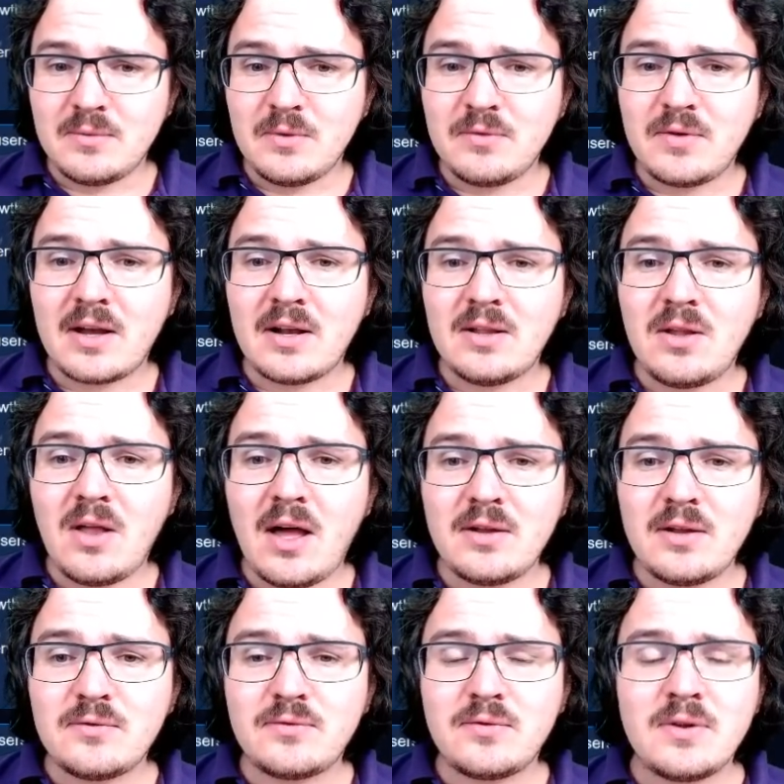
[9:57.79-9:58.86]
We've got a lot
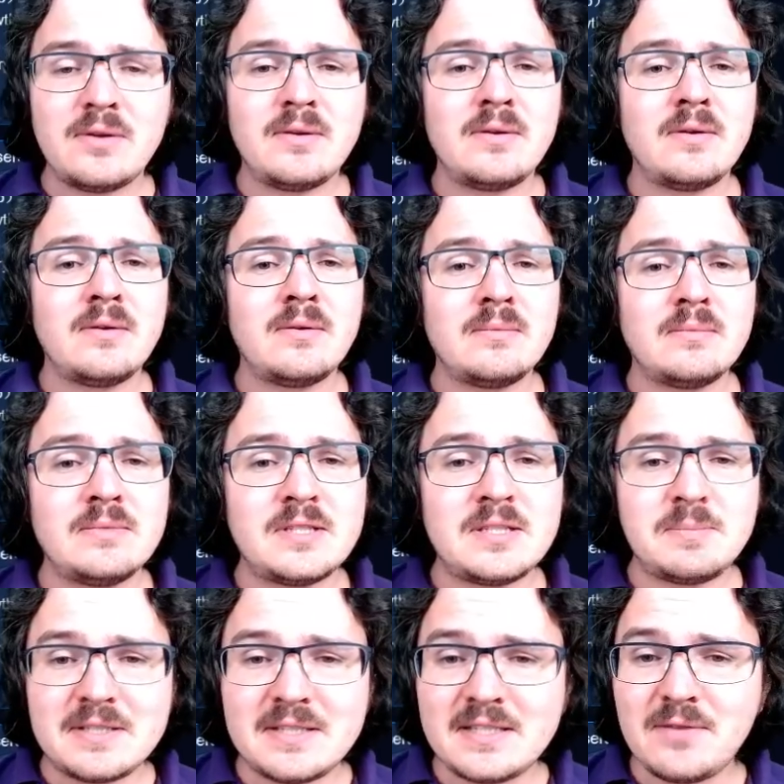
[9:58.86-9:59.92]
of
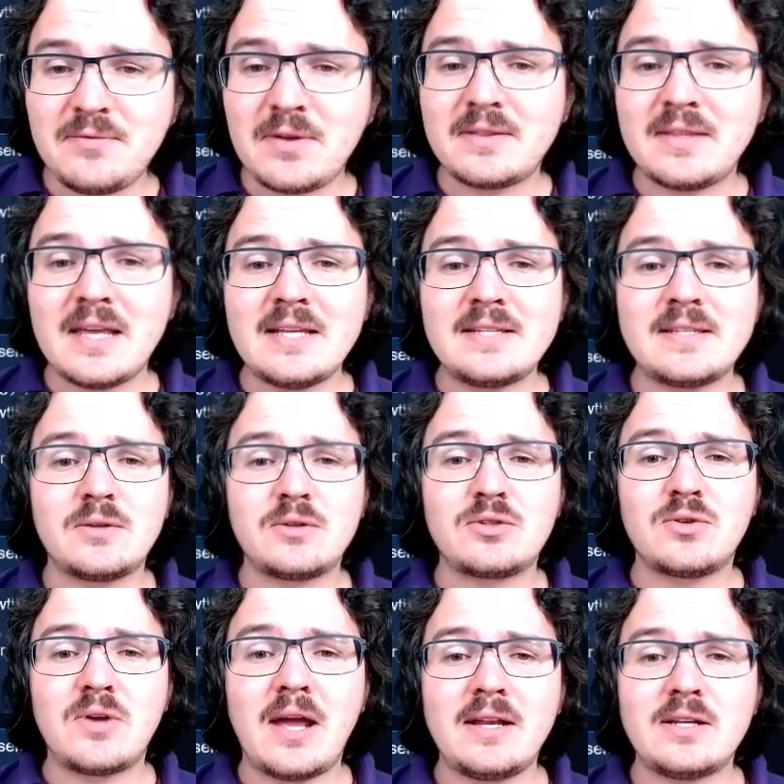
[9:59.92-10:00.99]
specific things that they're
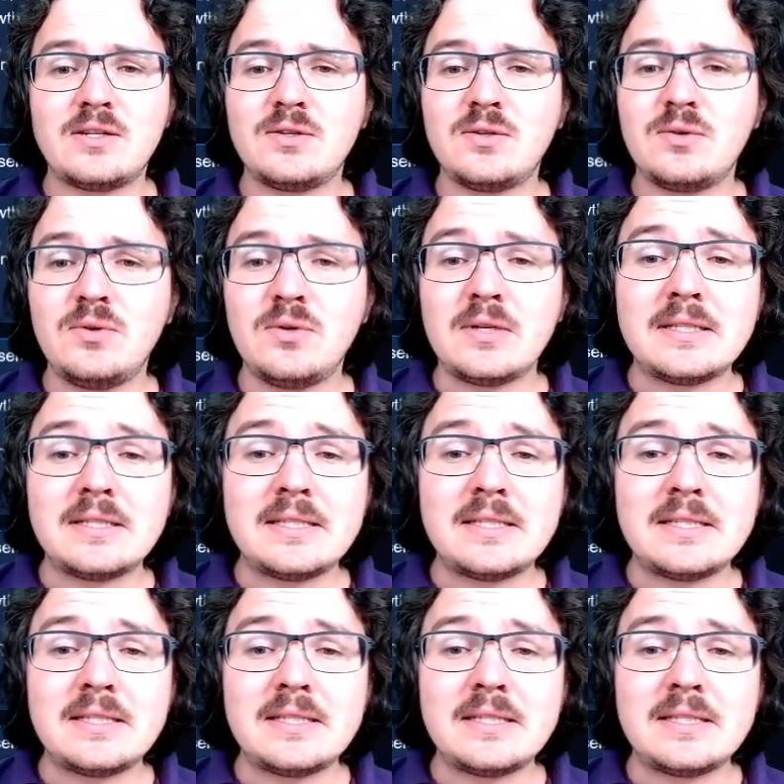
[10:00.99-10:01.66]
trying to do. You can